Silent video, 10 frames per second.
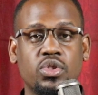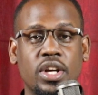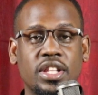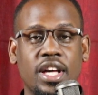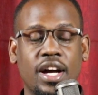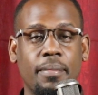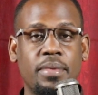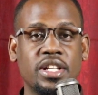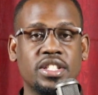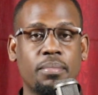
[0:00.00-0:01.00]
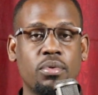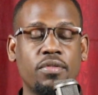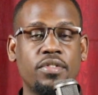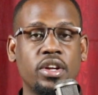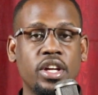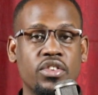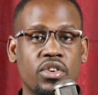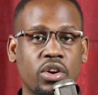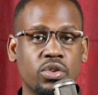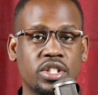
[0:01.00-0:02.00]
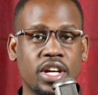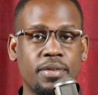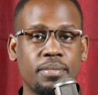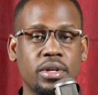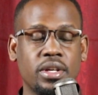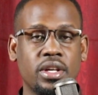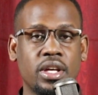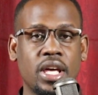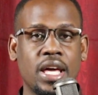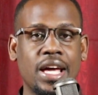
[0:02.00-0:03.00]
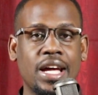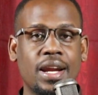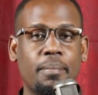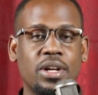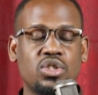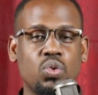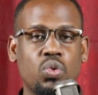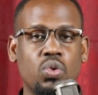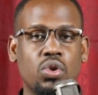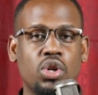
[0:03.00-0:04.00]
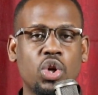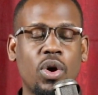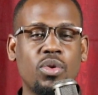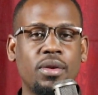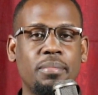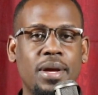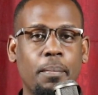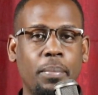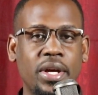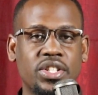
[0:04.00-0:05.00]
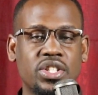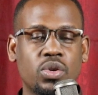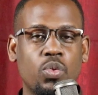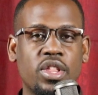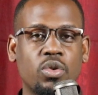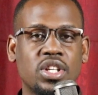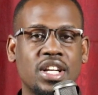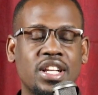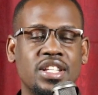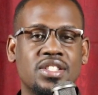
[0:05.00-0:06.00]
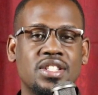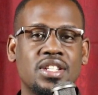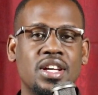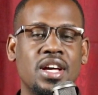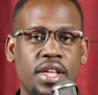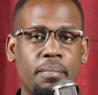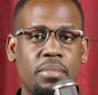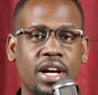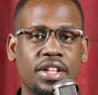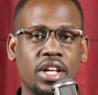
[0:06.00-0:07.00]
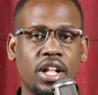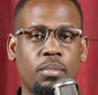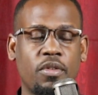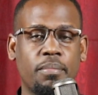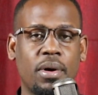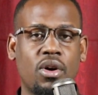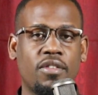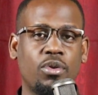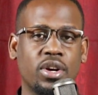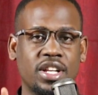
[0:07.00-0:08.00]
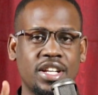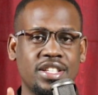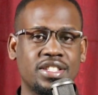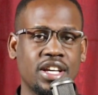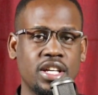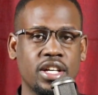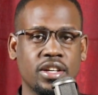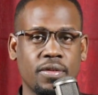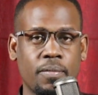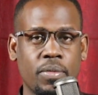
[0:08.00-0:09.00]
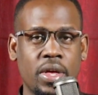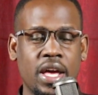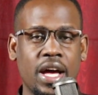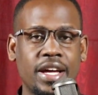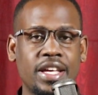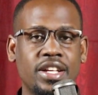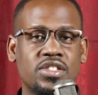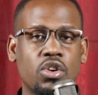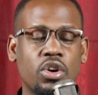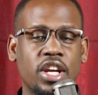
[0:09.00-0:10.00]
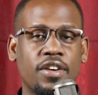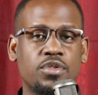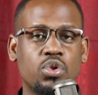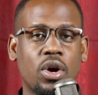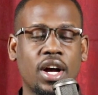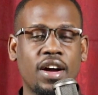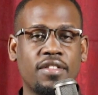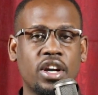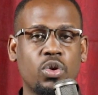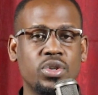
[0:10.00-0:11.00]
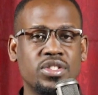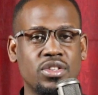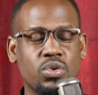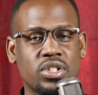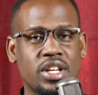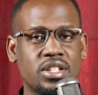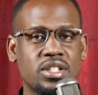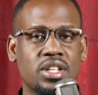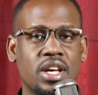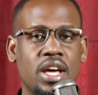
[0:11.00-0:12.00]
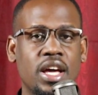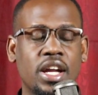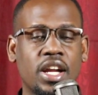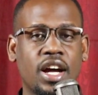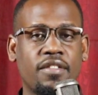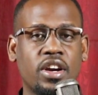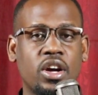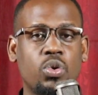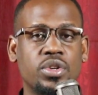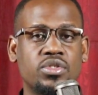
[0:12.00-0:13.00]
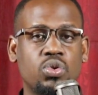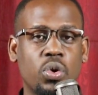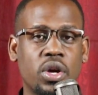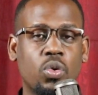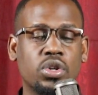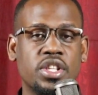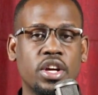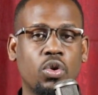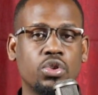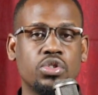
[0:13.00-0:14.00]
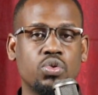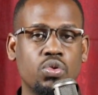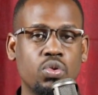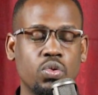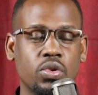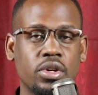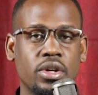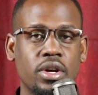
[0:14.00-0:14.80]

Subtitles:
able to get their cabinets approved in record time. And number two, no one will be impeached without at least them being at the helm of power for at least a year. A year is long enough to know a governor who is useless and a governor who is doing what they ought to do.